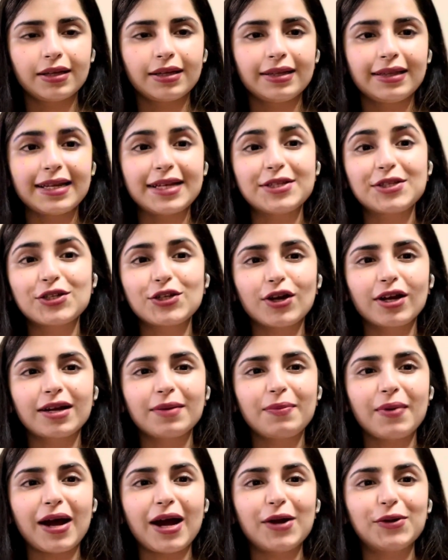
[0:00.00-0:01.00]
Let's talk
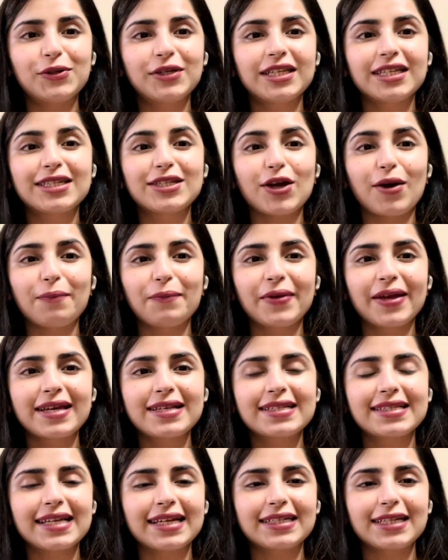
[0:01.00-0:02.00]
about the
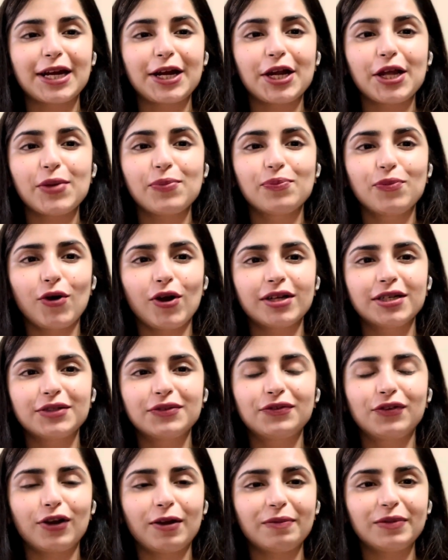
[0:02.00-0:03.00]
topics that are
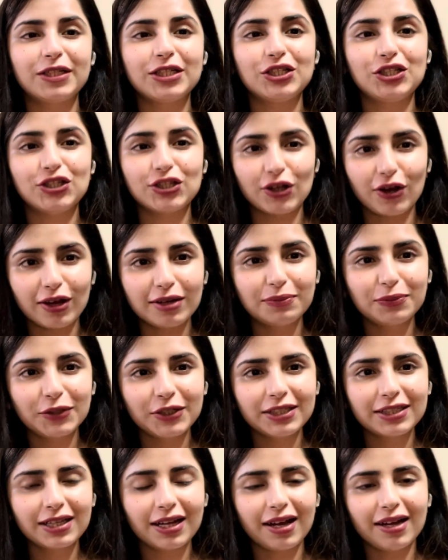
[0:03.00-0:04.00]
important from the John
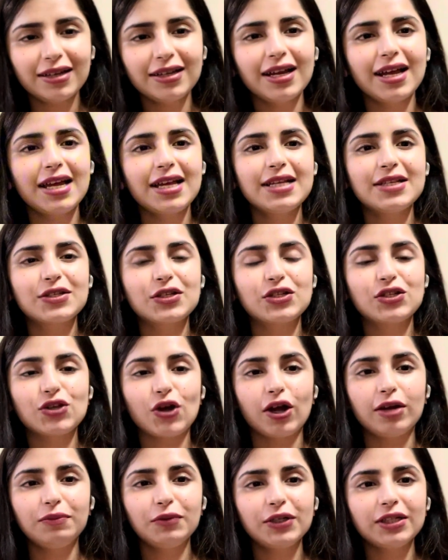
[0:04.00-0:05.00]
Murtagh. So
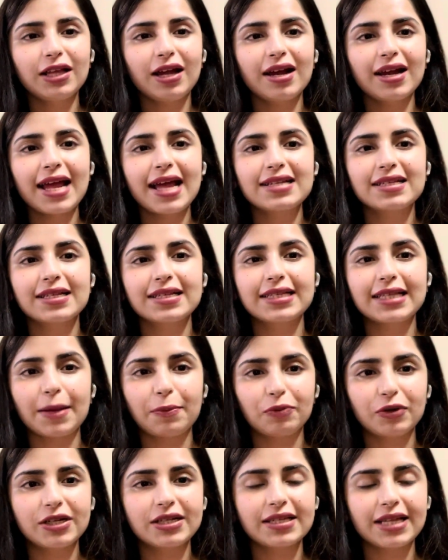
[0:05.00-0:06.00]
John Murtagh has a
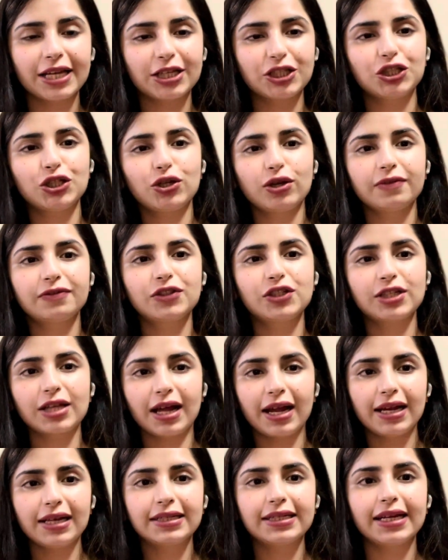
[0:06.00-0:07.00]
separate section of
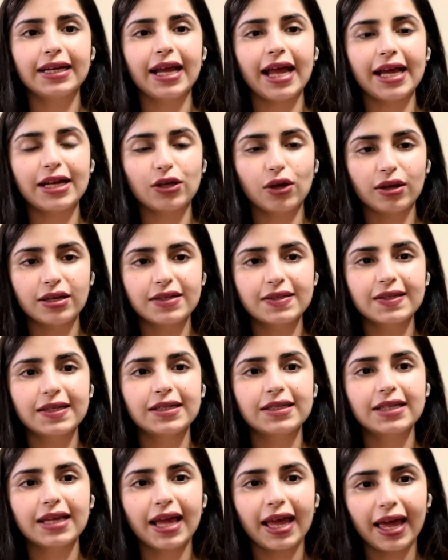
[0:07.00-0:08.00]
child and
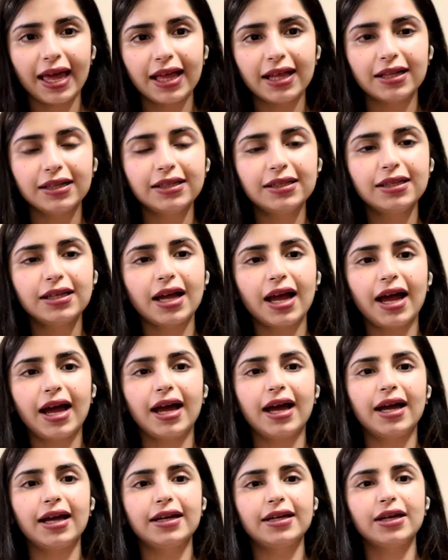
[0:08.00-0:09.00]
adolescent health,
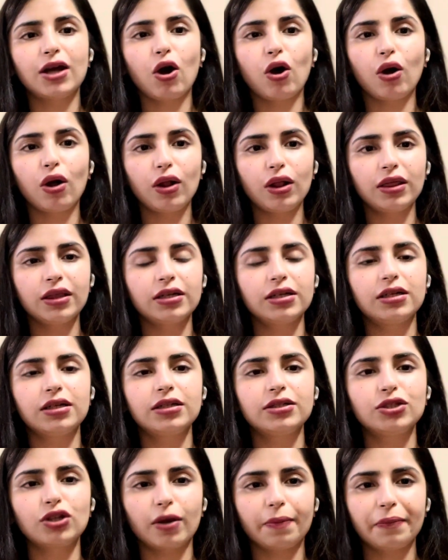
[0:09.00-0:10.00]
and all
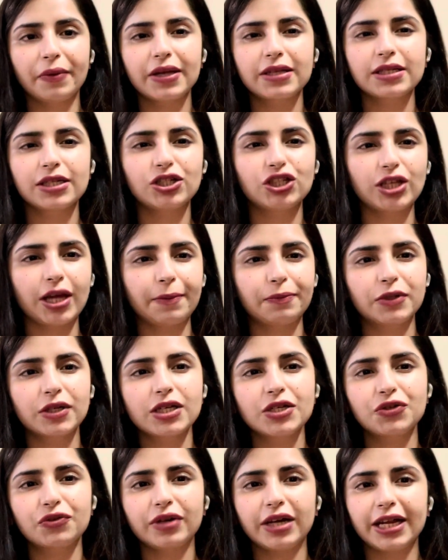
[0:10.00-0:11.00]
the topics and
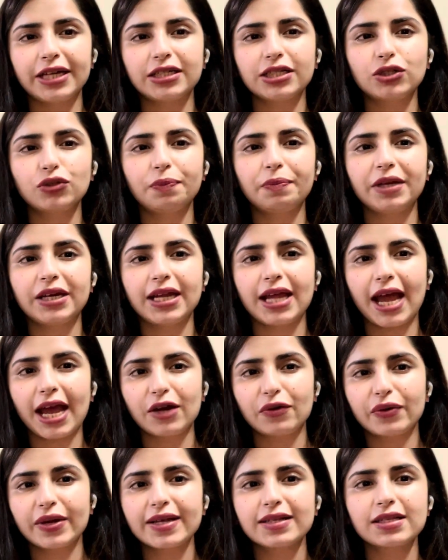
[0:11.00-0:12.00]
chapters related to
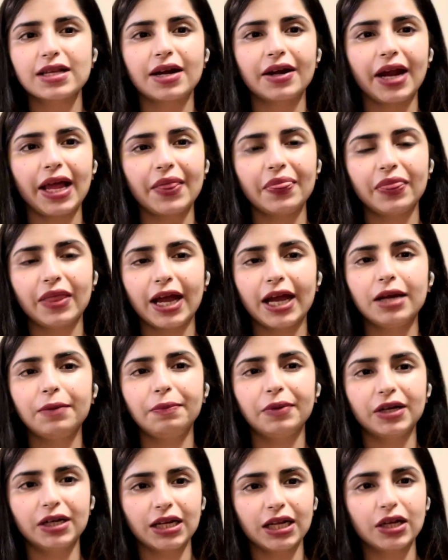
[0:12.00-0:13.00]
pediatrics are in that
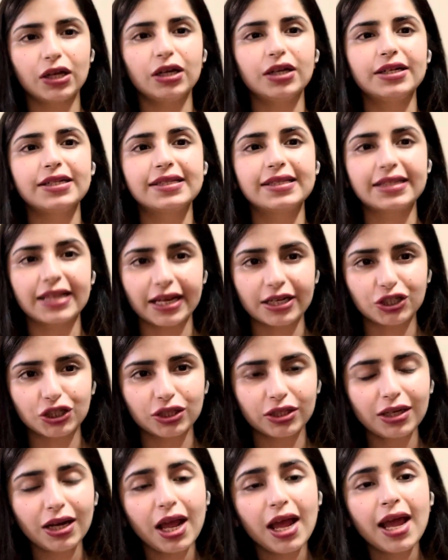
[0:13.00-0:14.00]
particular section.